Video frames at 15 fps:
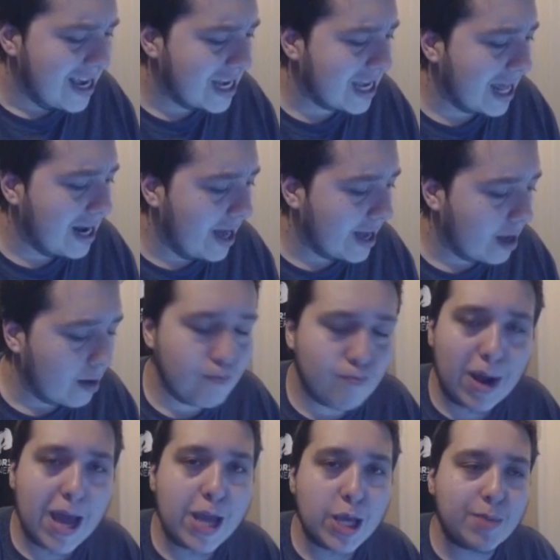kind of like
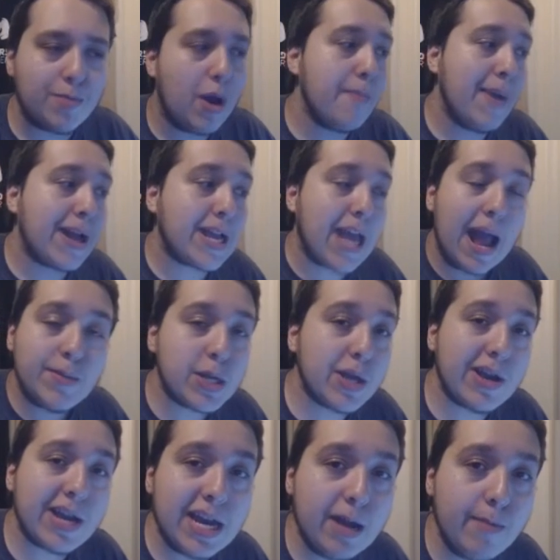playing some iPad games. So a
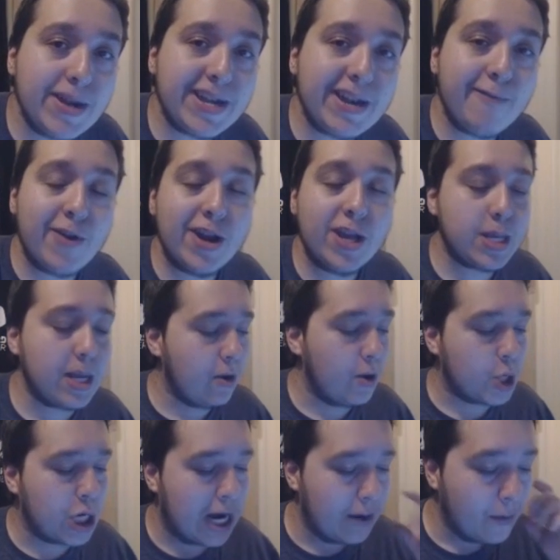little bit different, isn't it, on the
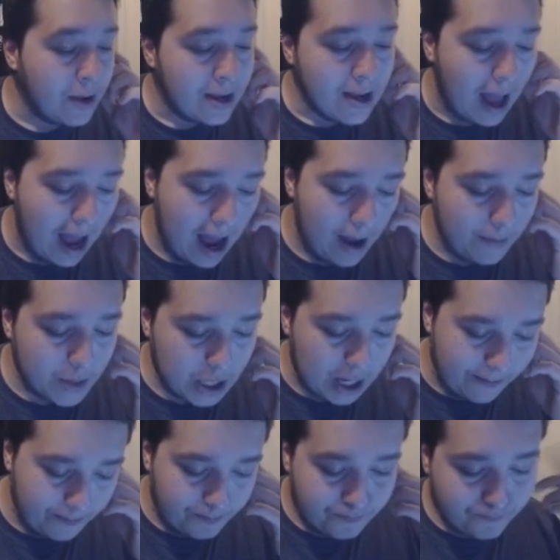channel?
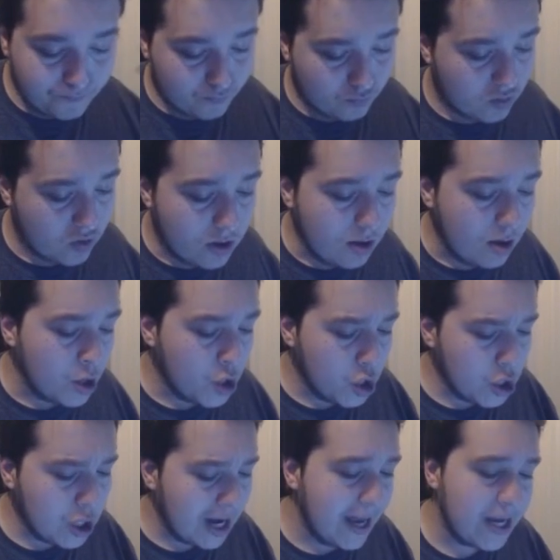So
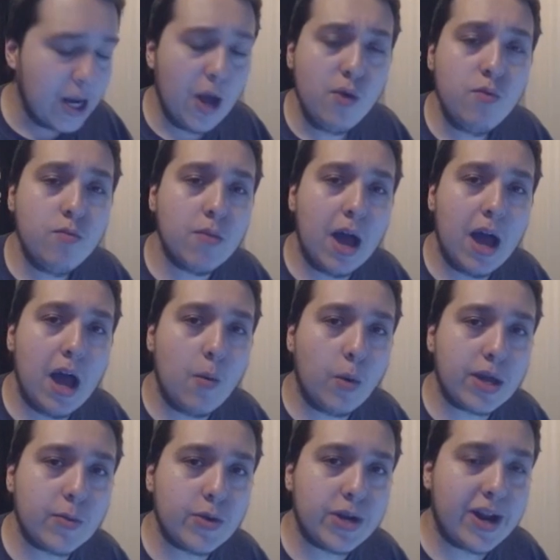just let us know
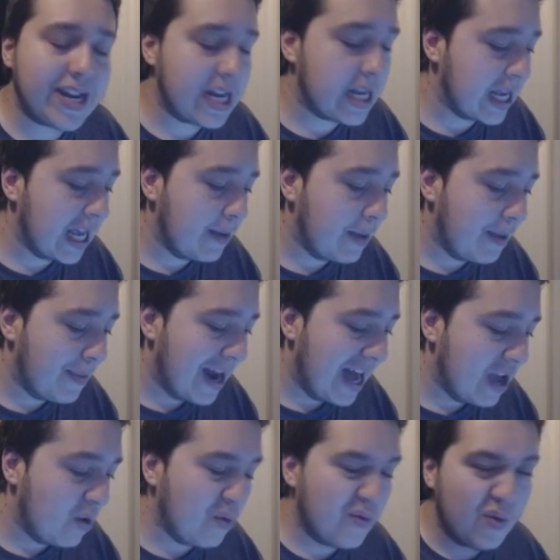what you would like to see me
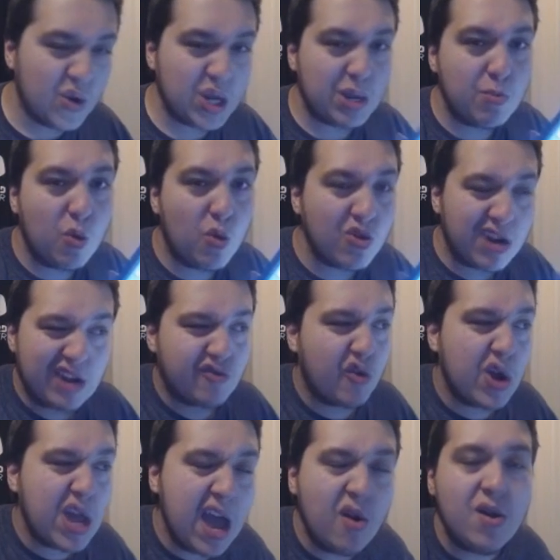play, or if you want to see more Clash
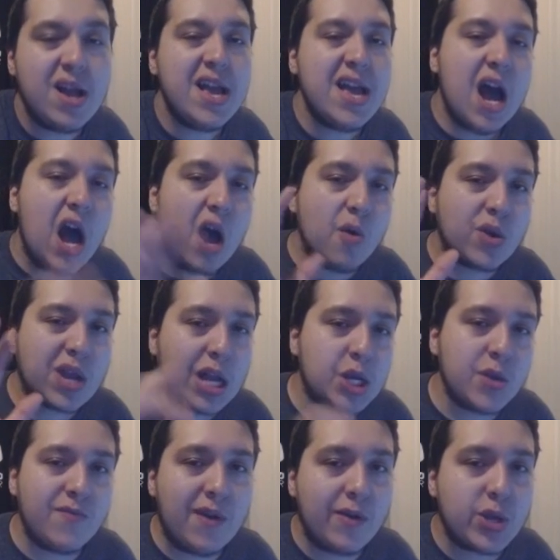Royale. I will catch
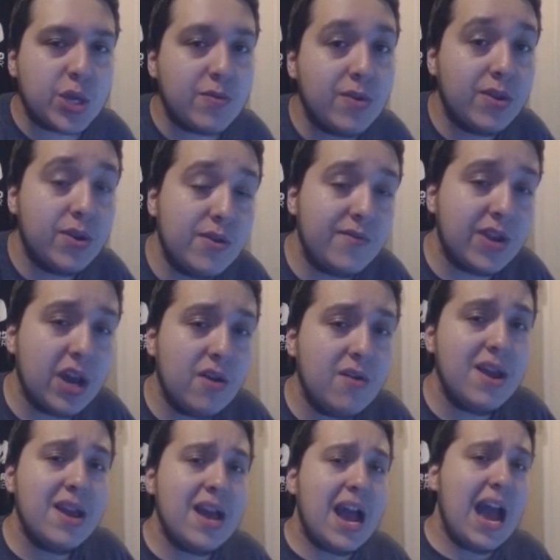you very soon with a new video.
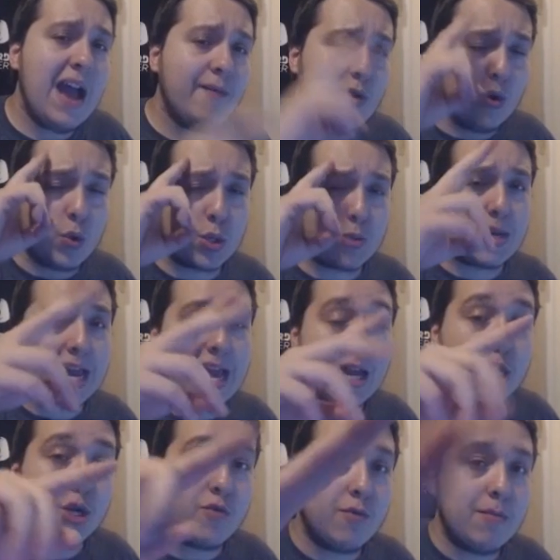Have an awesome day, and
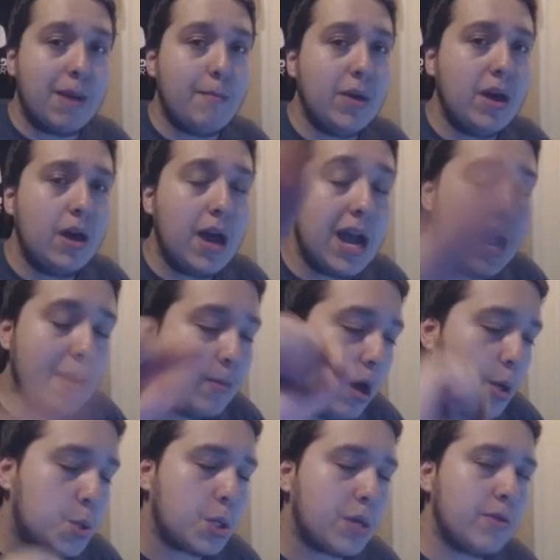do remember, I am
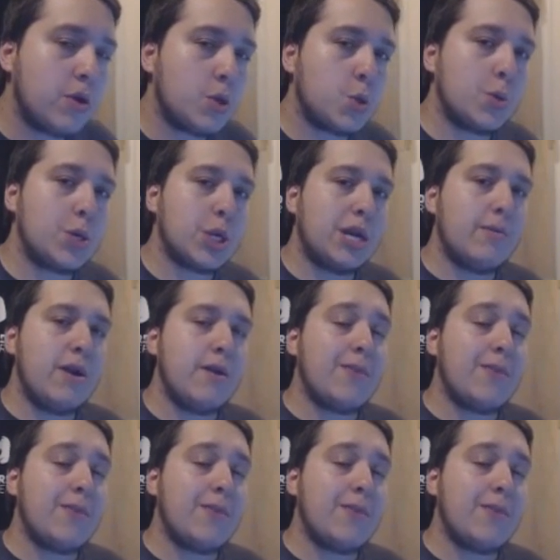live streaming on Twitch at the moment,